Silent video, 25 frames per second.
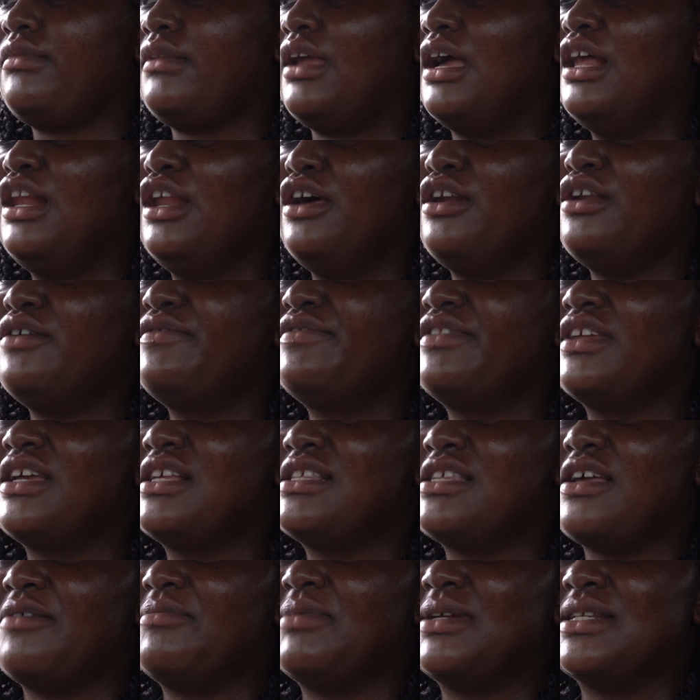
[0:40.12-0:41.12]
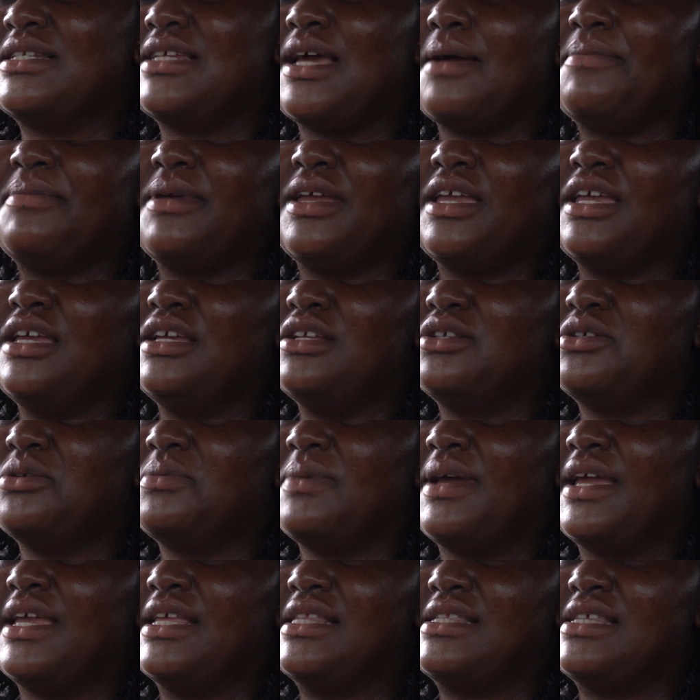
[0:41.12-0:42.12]
A lot of things have been tapping into
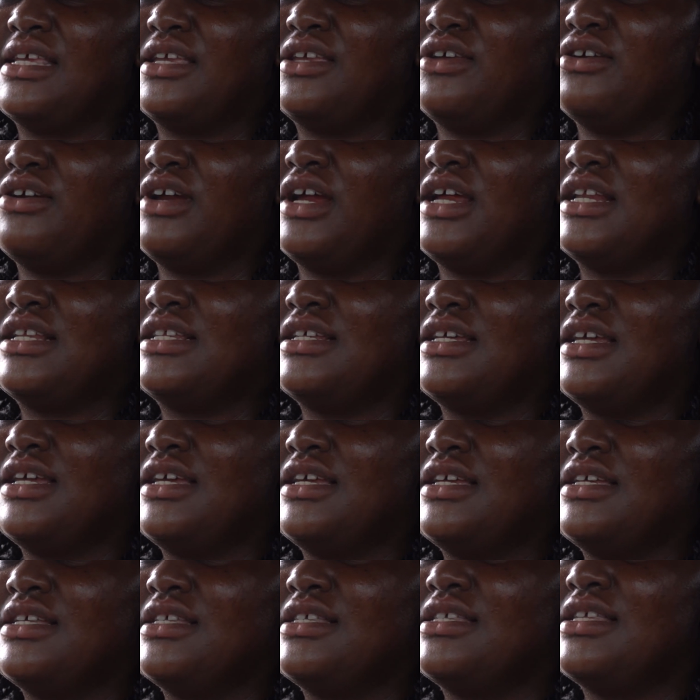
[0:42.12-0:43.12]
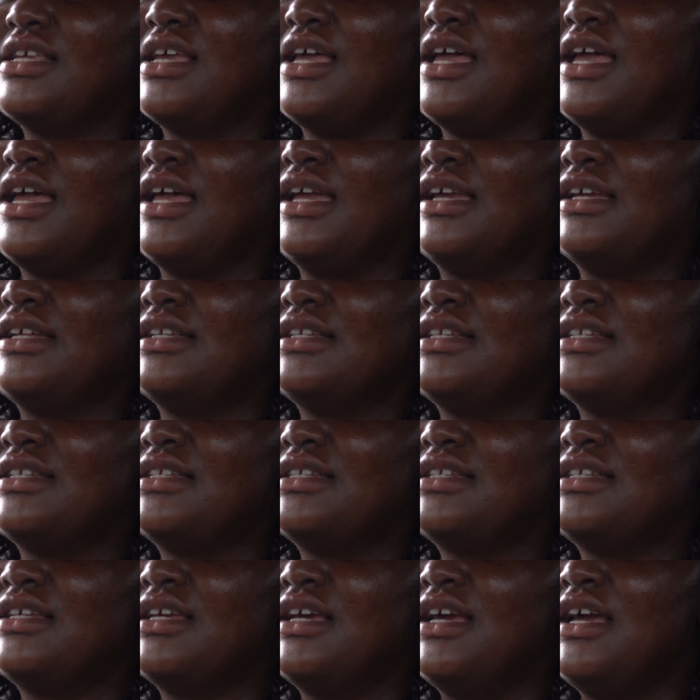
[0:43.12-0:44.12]
my insecurities, and
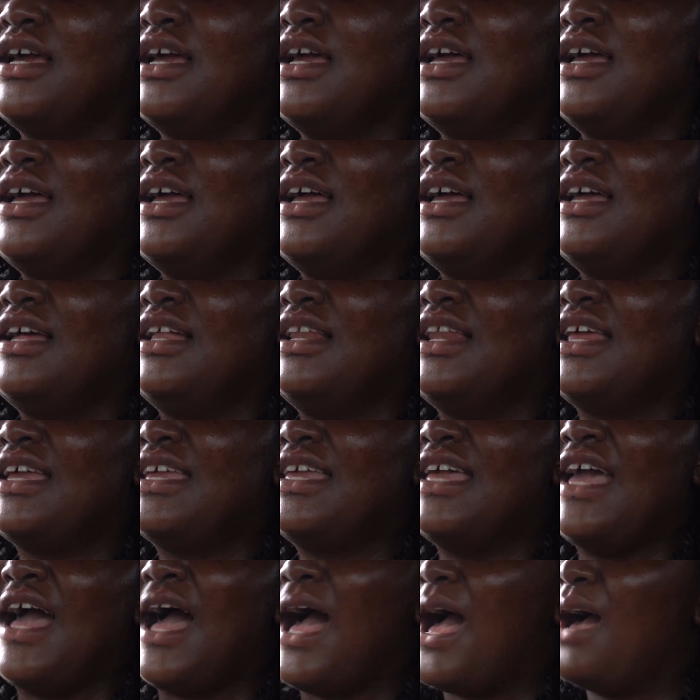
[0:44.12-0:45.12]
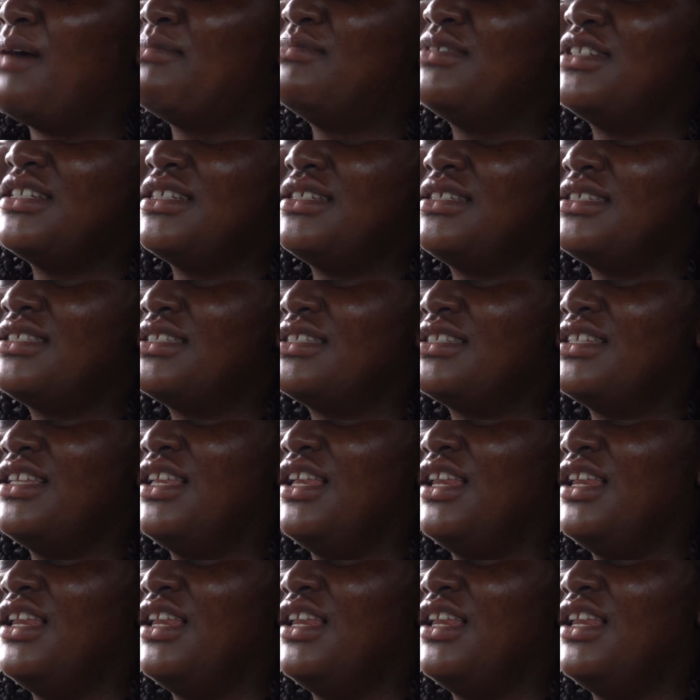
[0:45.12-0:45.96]
like, yeah, I'm just